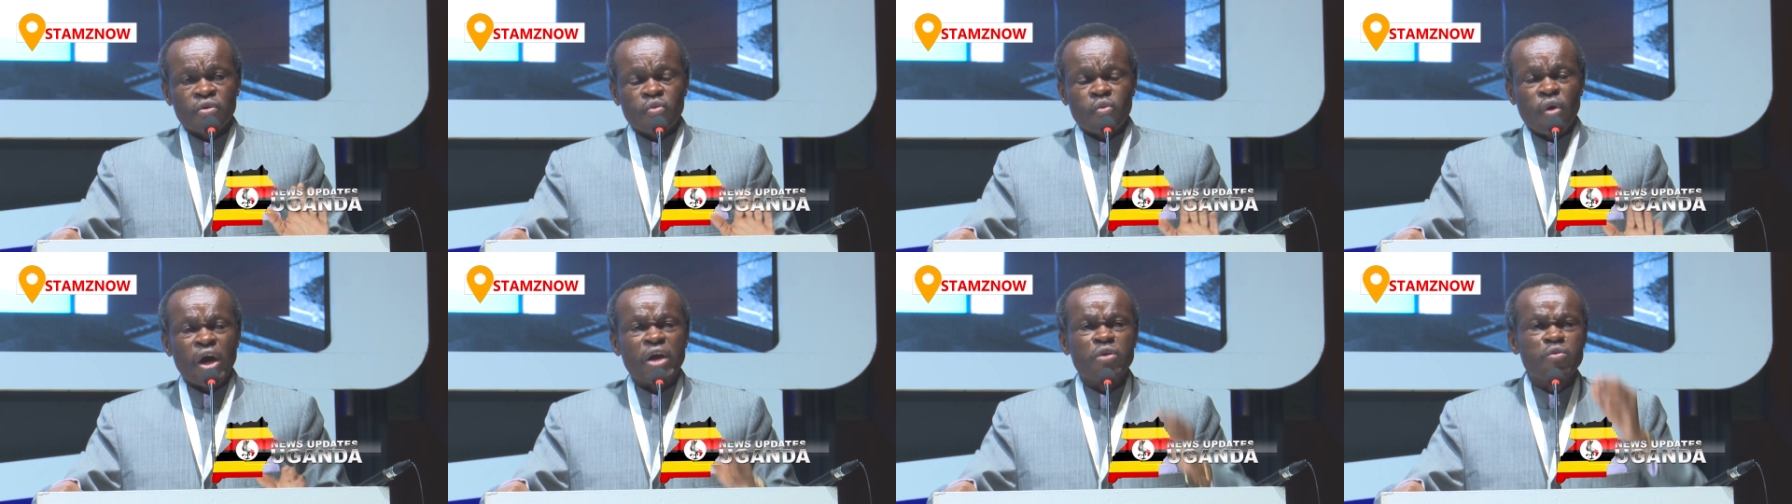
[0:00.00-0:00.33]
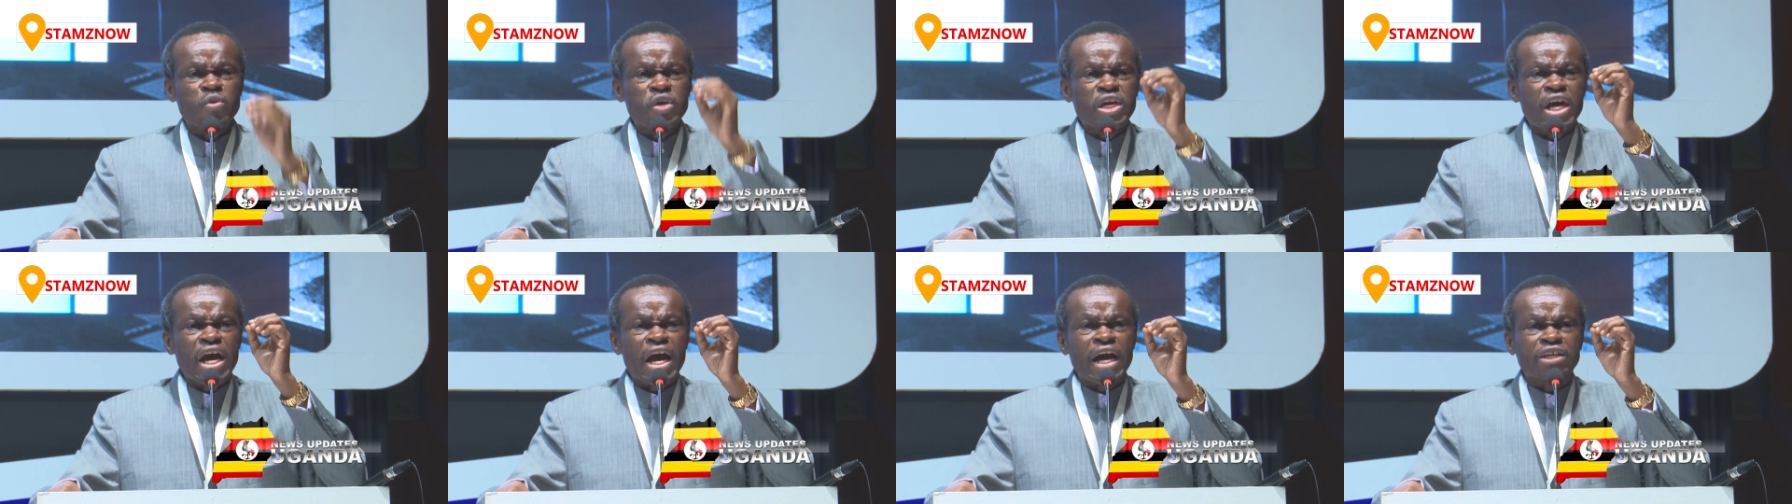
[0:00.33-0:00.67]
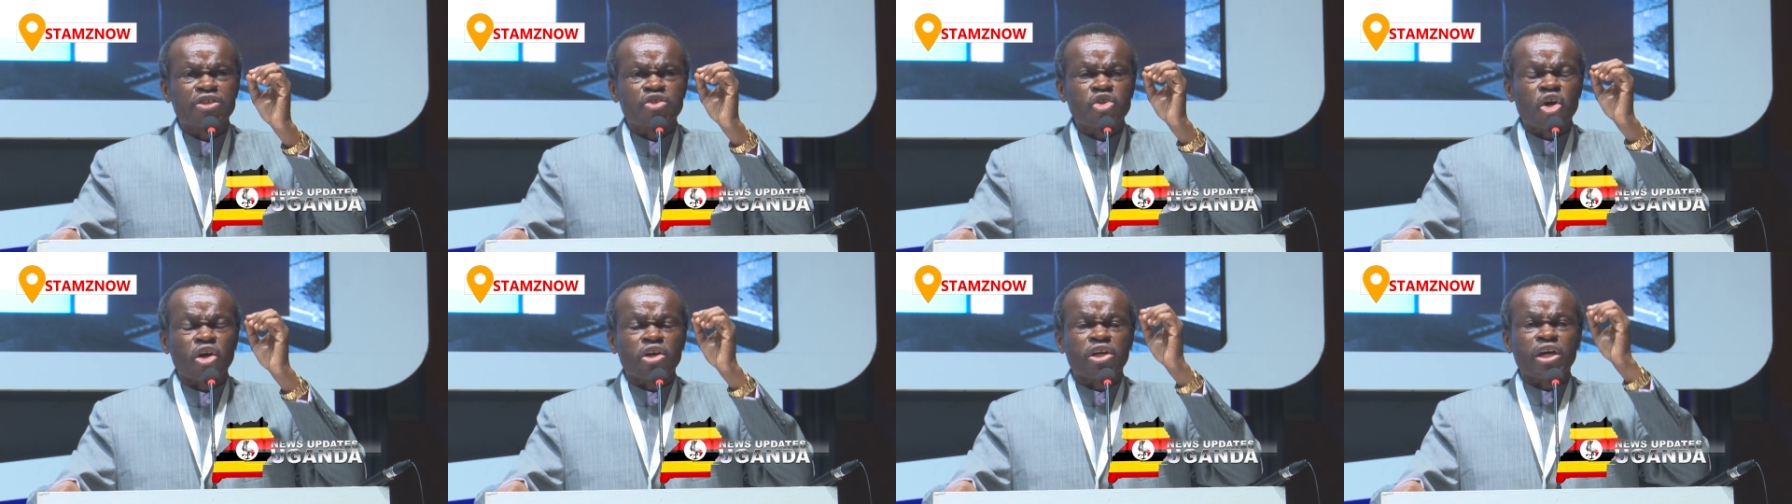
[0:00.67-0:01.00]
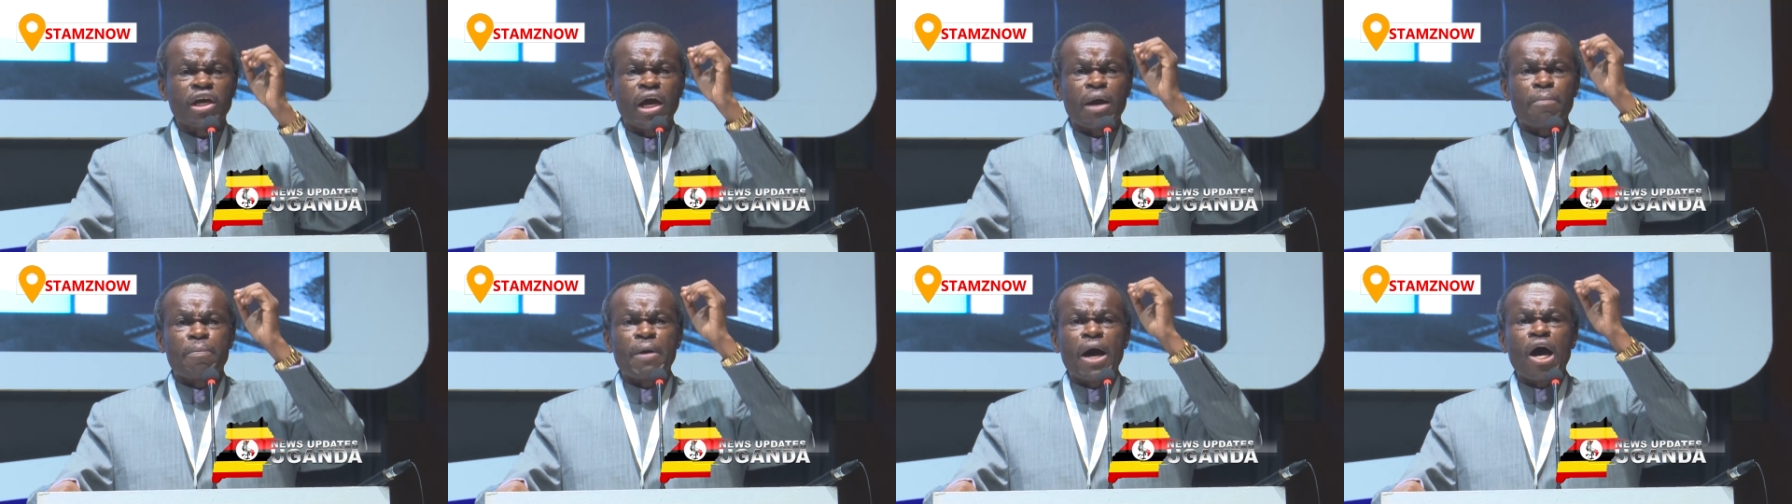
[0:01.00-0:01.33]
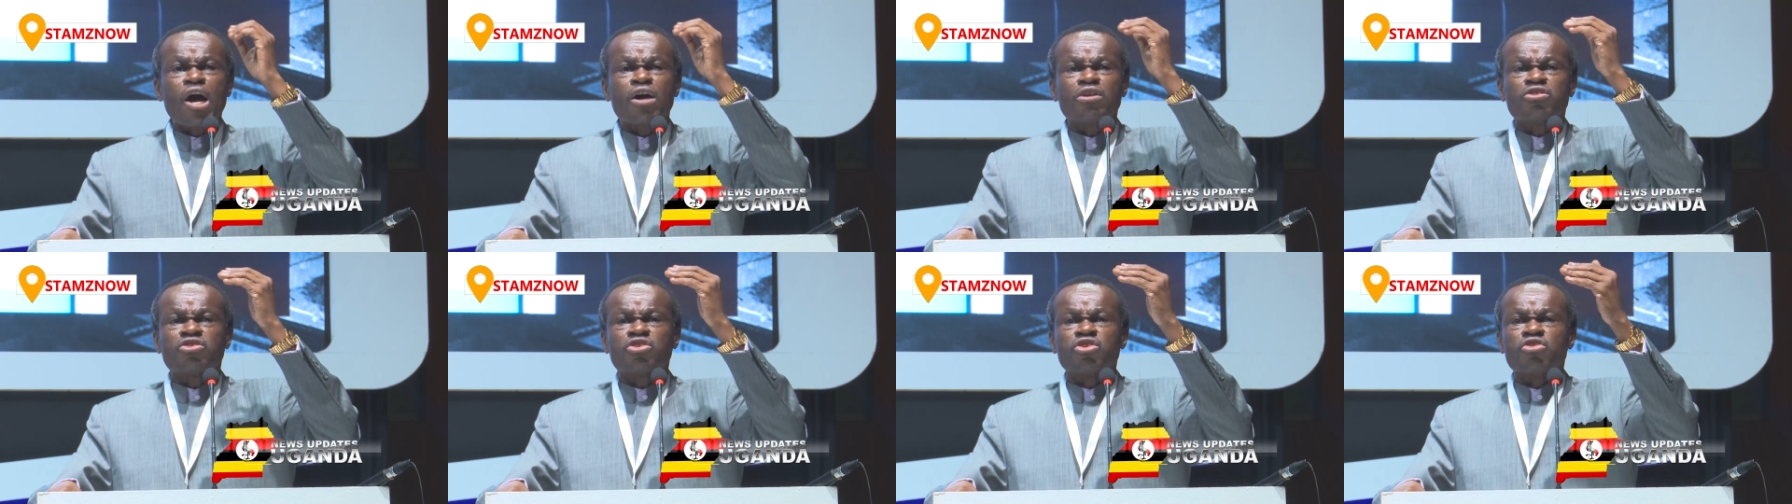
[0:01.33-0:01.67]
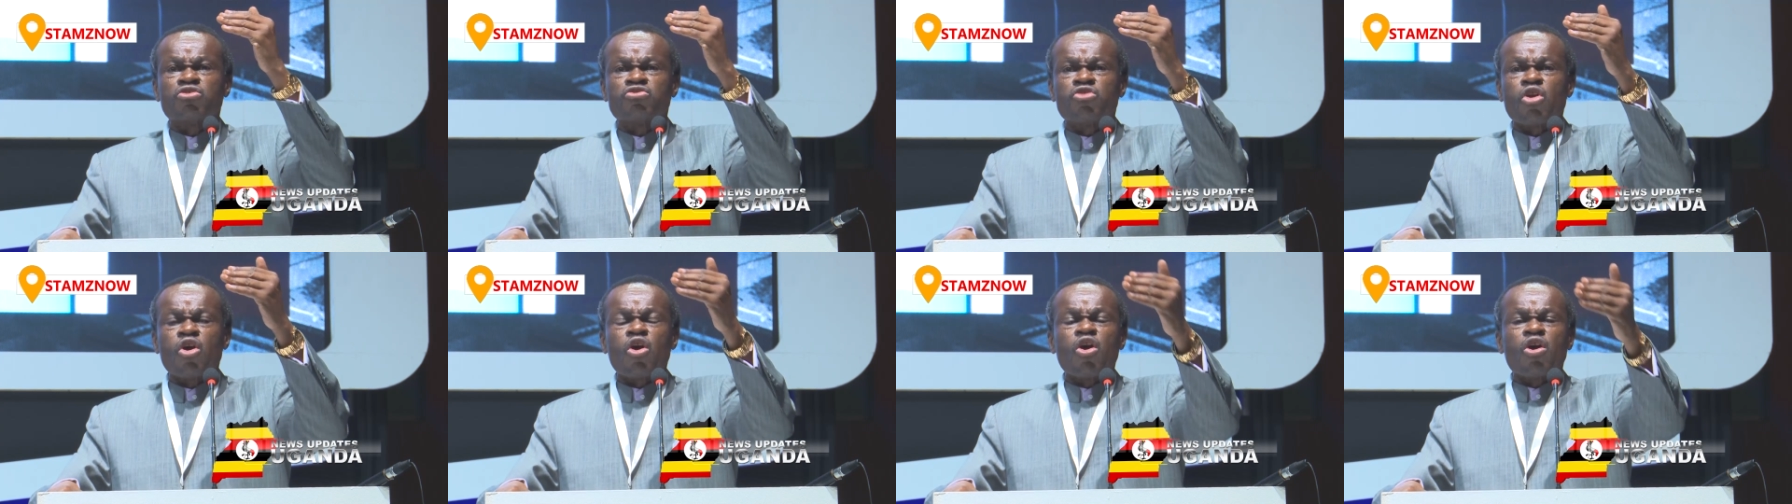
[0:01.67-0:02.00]
When we are talking about
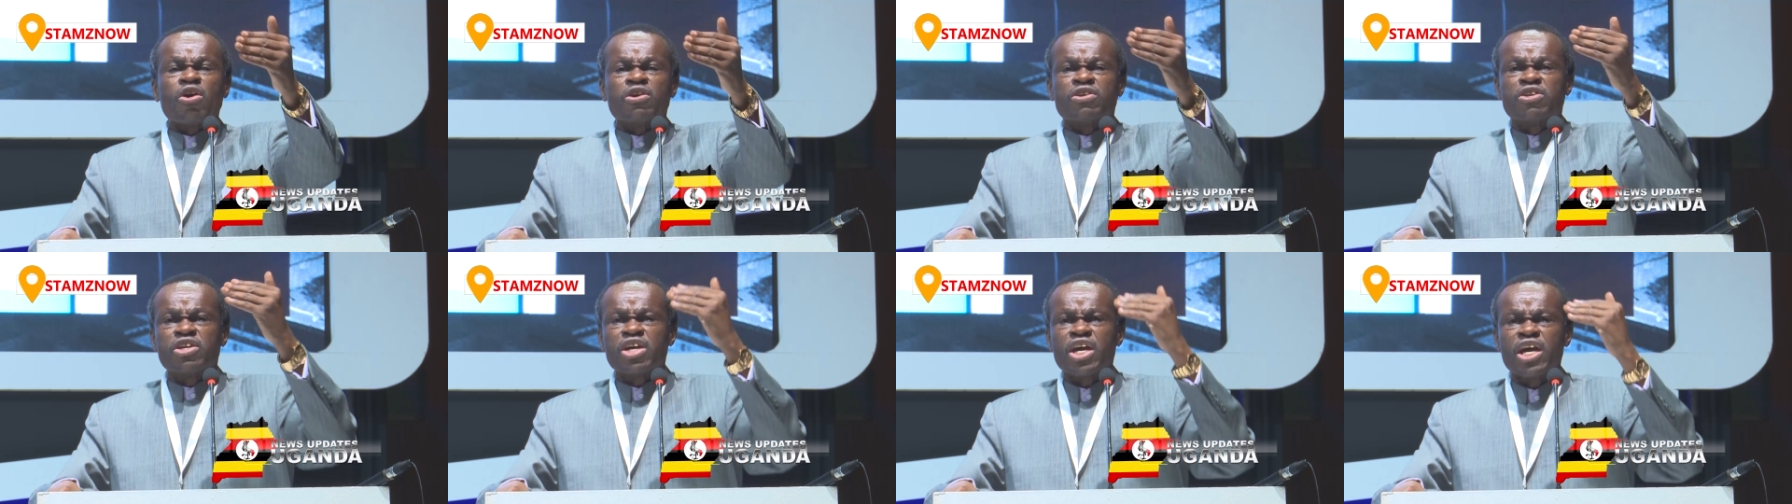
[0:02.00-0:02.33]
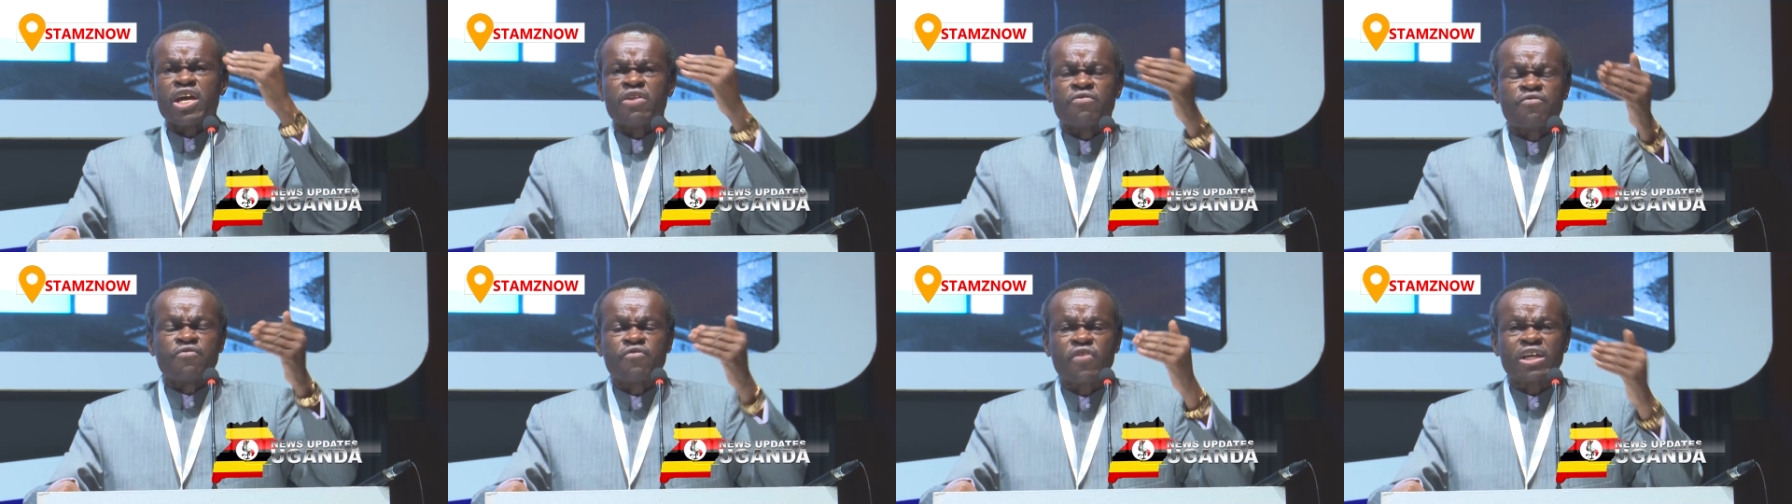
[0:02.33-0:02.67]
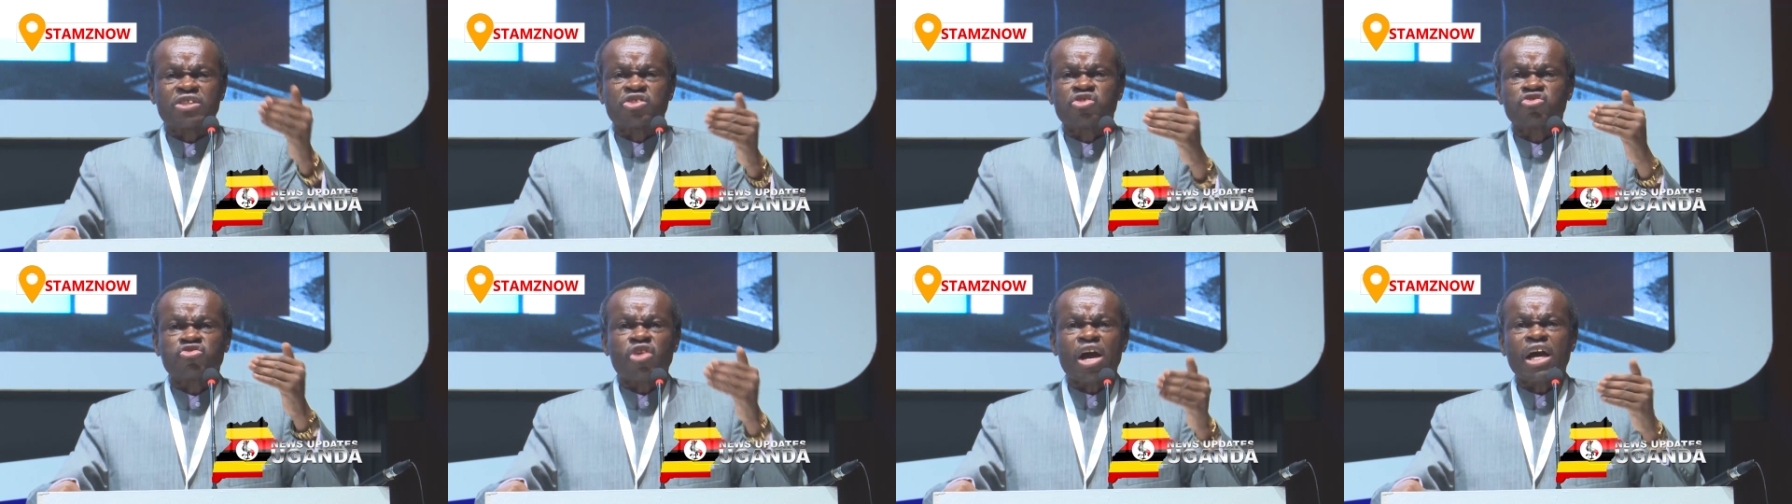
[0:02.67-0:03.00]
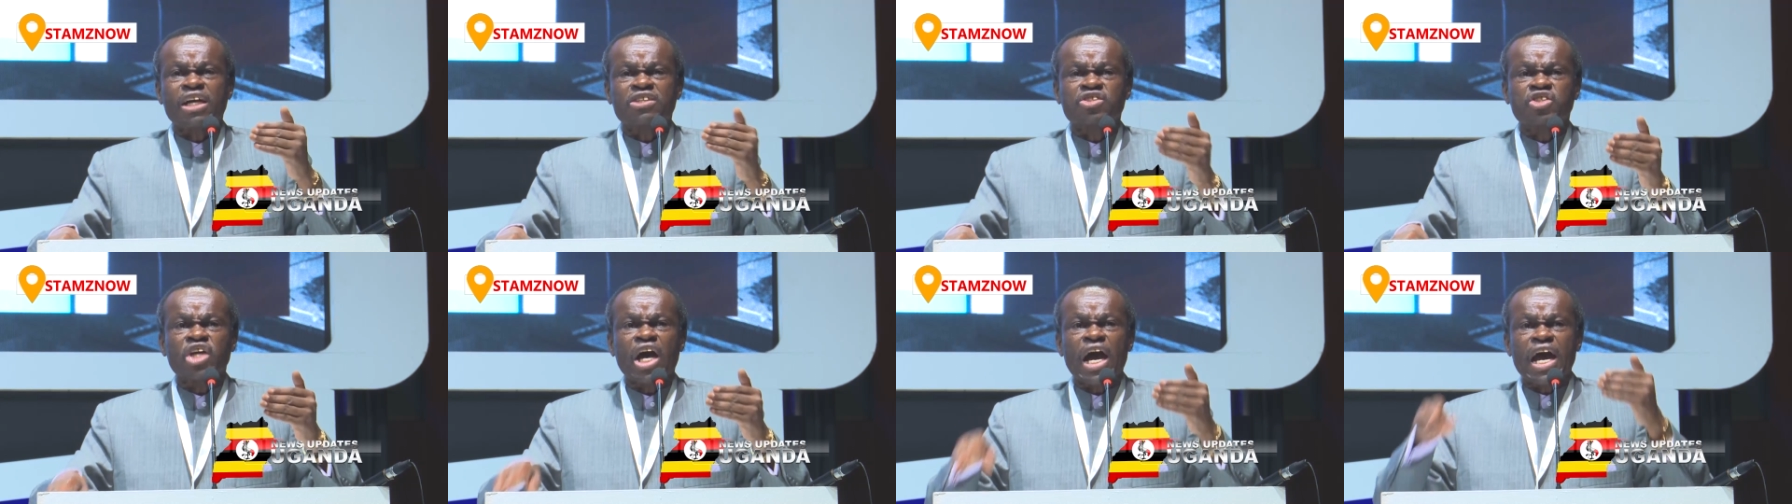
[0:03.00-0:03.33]
road infrastructure,